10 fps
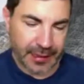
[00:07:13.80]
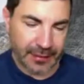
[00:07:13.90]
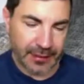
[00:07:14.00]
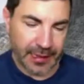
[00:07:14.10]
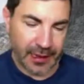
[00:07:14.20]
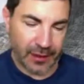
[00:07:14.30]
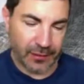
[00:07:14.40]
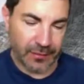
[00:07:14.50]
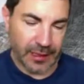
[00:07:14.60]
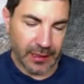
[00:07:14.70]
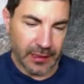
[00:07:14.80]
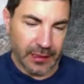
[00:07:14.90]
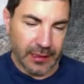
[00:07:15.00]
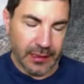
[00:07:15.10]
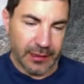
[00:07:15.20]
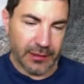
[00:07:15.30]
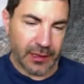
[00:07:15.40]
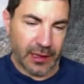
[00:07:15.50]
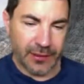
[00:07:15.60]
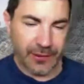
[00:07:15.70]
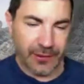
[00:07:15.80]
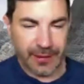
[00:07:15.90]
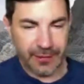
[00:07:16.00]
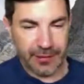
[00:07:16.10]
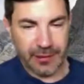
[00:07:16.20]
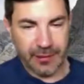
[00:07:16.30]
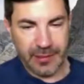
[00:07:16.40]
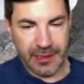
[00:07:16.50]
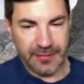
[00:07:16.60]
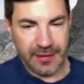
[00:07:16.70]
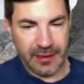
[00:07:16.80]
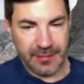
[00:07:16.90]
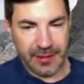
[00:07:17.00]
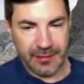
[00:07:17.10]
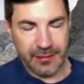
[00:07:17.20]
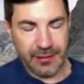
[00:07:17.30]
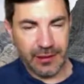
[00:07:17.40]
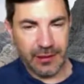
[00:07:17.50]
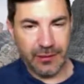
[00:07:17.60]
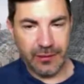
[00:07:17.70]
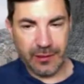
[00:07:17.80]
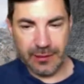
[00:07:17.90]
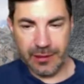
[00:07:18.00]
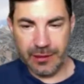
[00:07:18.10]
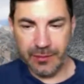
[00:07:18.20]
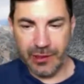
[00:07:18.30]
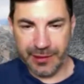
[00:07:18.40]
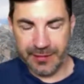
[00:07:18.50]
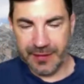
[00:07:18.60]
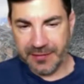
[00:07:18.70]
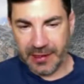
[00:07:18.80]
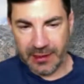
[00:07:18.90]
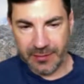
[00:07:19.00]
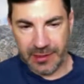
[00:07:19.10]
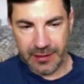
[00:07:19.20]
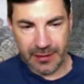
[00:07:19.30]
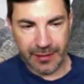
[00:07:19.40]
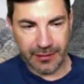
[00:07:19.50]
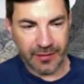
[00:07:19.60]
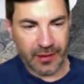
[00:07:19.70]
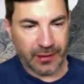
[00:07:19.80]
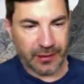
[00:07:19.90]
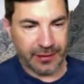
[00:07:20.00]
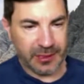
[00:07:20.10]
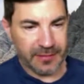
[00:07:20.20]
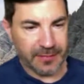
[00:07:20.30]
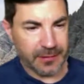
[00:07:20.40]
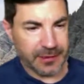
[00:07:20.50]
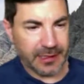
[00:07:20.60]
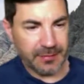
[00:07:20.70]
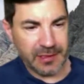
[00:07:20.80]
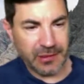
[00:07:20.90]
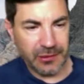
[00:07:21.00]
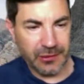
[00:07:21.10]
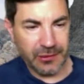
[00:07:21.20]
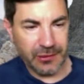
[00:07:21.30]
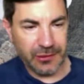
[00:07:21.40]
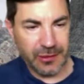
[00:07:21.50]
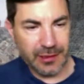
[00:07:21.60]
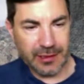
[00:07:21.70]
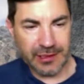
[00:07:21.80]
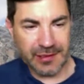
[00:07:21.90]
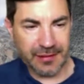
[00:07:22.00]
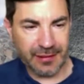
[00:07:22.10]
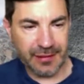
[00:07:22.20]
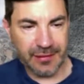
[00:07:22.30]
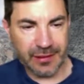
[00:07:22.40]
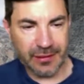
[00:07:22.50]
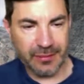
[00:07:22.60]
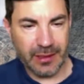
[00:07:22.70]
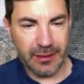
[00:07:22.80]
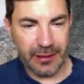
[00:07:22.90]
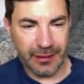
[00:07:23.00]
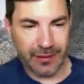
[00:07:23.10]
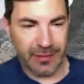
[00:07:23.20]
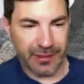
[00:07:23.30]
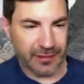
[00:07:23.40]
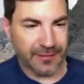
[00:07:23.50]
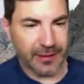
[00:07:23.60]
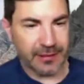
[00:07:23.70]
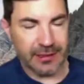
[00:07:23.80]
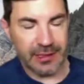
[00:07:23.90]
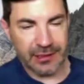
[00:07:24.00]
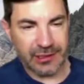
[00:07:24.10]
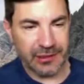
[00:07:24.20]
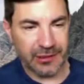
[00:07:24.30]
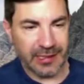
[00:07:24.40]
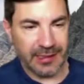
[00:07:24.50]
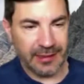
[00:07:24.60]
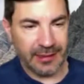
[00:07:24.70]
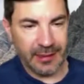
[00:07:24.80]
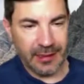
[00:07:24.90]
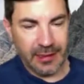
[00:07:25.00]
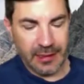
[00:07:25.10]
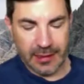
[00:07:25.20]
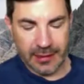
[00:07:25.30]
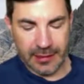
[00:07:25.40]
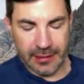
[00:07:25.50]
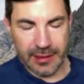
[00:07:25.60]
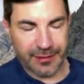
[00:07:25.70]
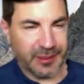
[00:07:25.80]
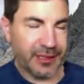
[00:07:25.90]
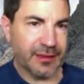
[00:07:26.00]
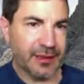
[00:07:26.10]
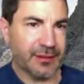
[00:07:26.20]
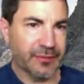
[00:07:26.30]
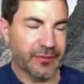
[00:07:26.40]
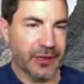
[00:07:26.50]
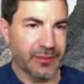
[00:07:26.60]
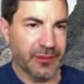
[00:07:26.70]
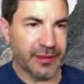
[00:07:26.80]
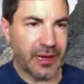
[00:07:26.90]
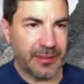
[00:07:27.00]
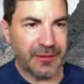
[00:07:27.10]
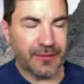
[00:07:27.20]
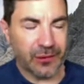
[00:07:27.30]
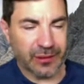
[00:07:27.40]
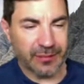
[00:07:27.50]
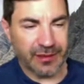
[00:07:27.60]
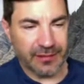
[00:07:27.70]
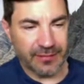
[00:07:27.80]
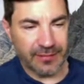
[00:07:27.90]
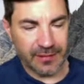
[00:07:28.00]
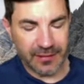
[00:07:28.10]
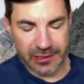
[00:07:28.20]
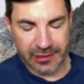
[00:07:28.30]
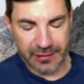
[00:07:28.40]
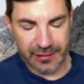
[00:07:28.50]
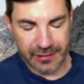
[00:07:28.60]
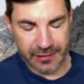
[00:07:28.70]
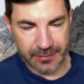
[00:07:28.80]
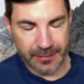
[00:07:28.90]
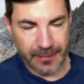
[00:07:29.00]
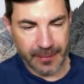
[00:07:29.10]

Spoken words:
Now, there are other things being developed, as most of the development thus far has been for type 2 Usher syndrome, specifically USH2A, and that's because that's one of the most common forms of Usher syndrome.